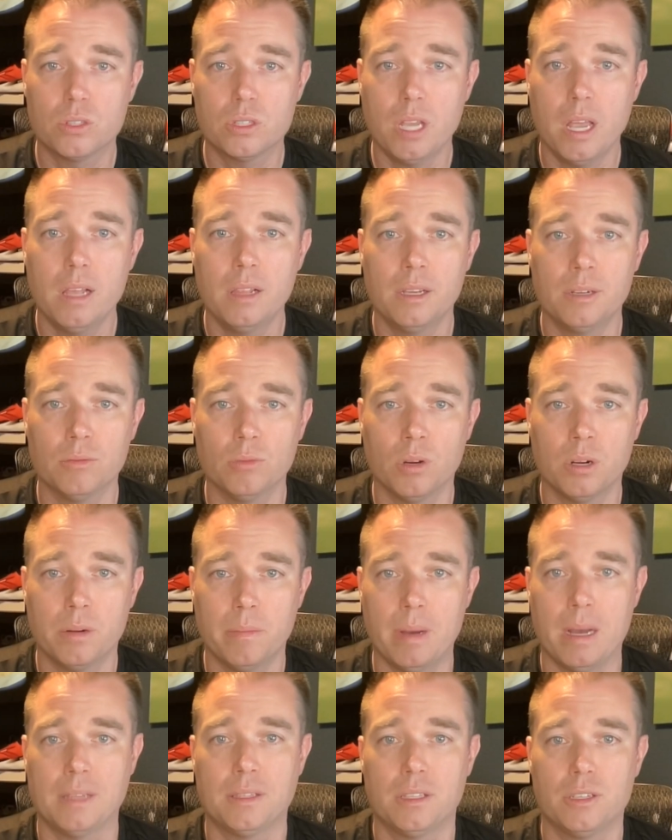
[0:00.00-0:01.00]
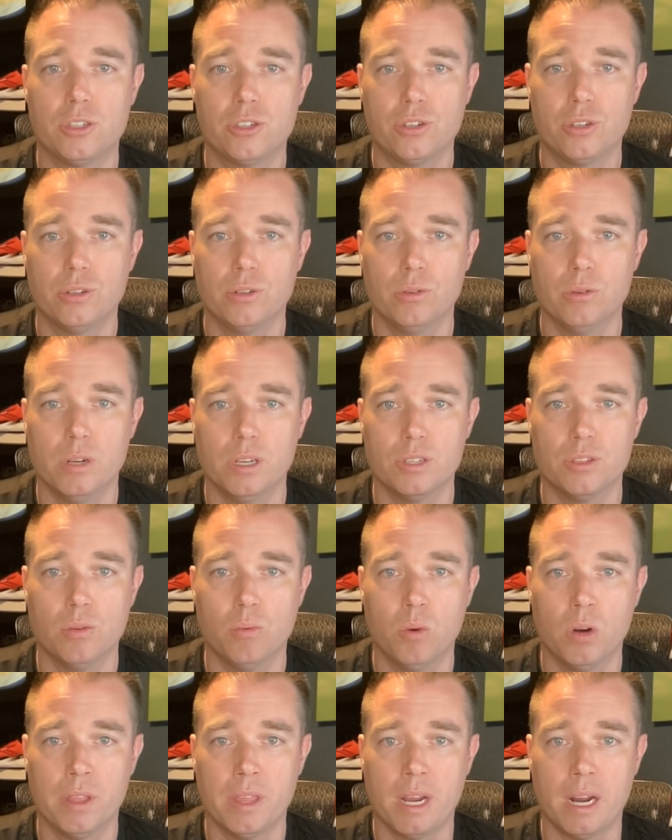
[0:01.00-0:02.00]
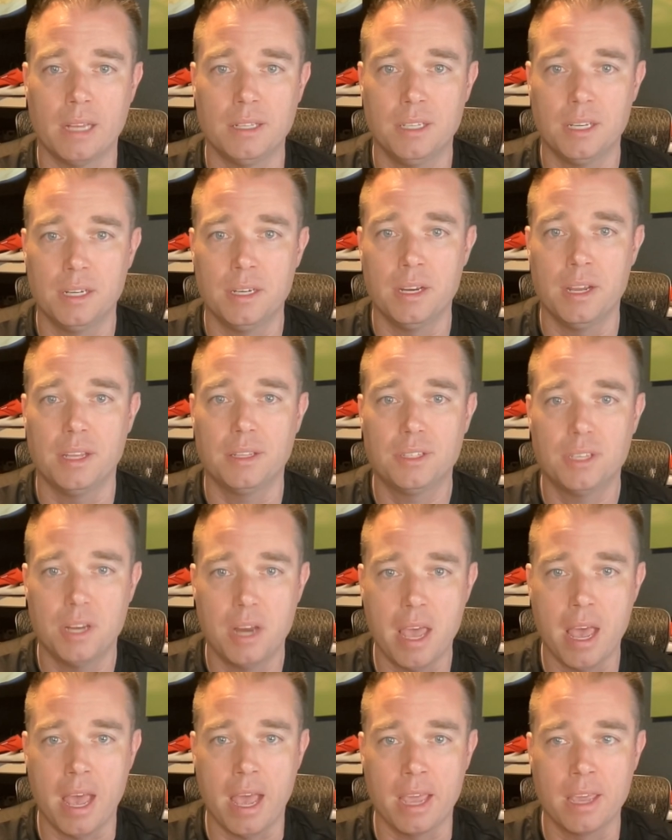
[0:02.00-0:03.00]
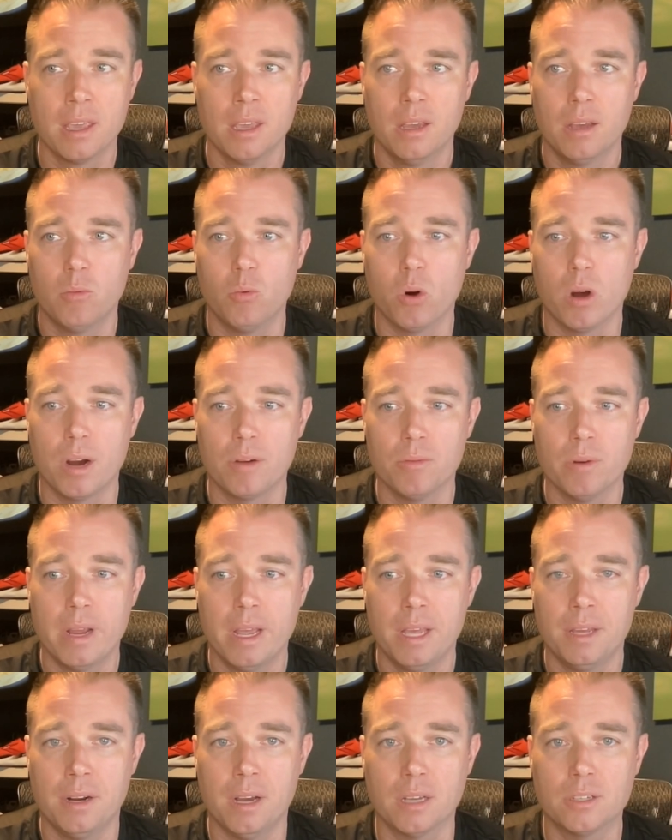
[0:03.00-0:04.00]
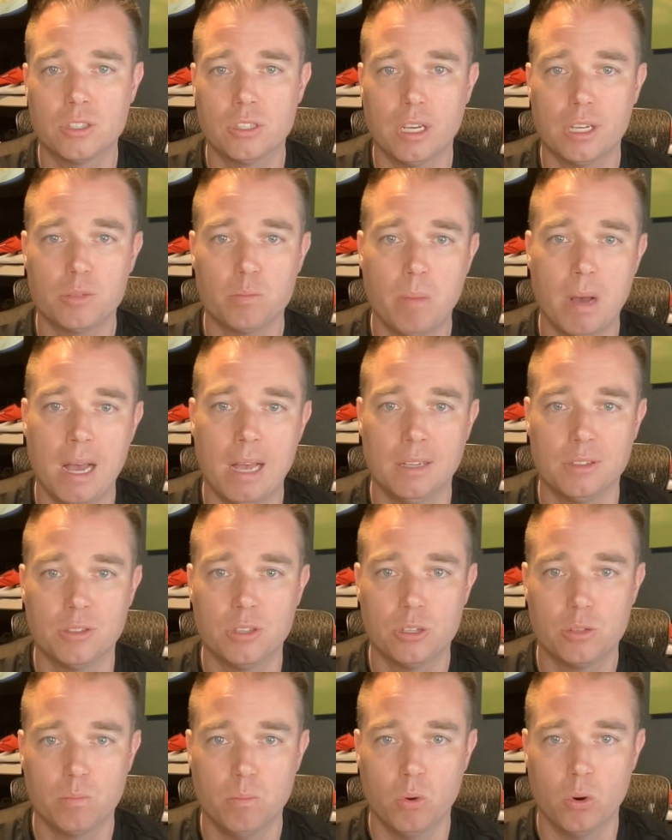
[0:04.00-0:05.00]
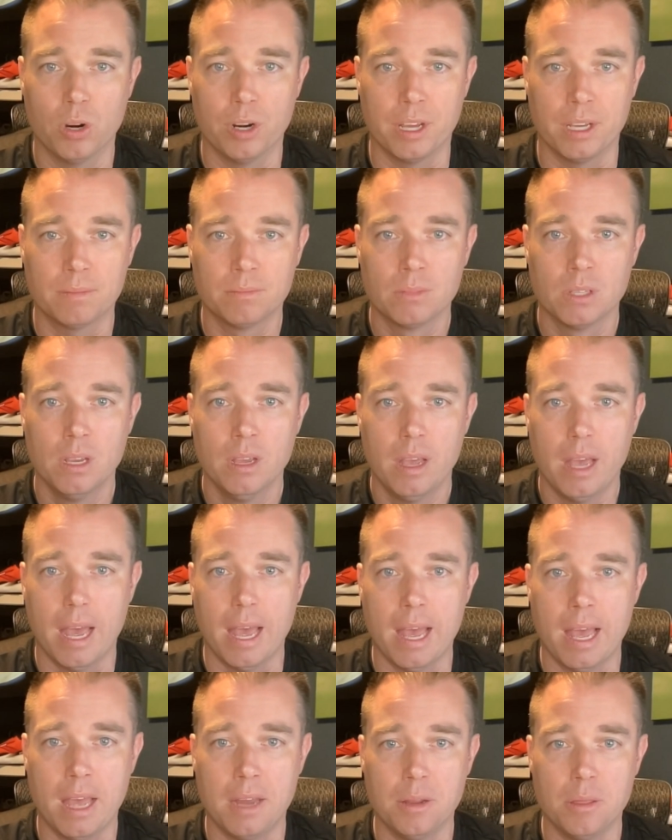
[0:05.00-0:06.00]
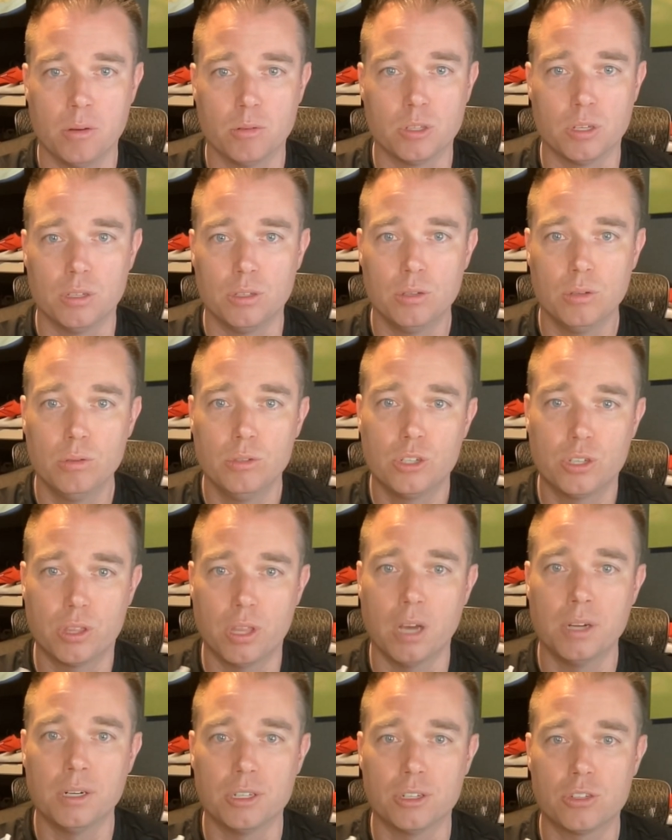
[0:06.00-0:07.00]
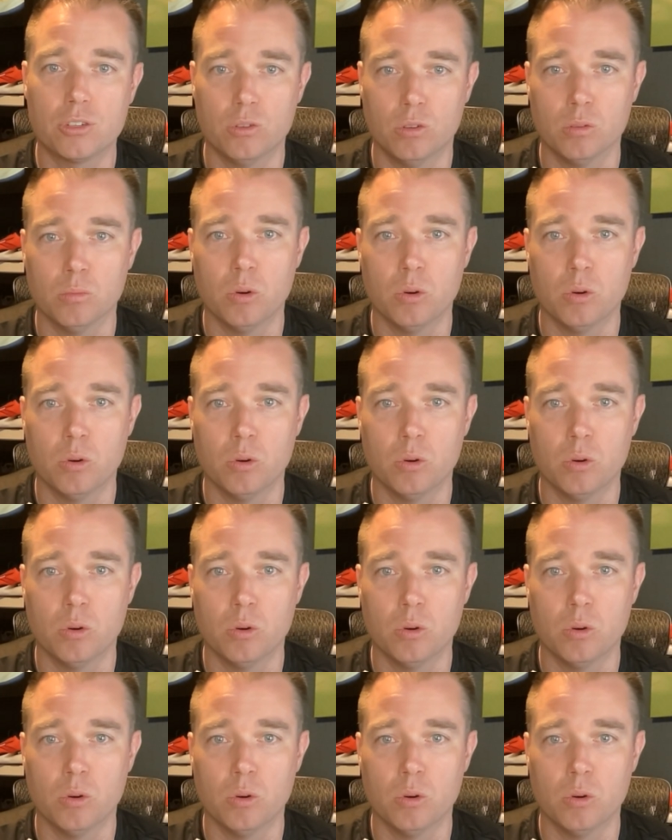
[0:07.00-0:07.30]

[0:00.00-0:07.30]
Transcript: telling run about this shoe is the one that I did in it today, where I ran 6 miles this morning, and there was a huge thunderstorm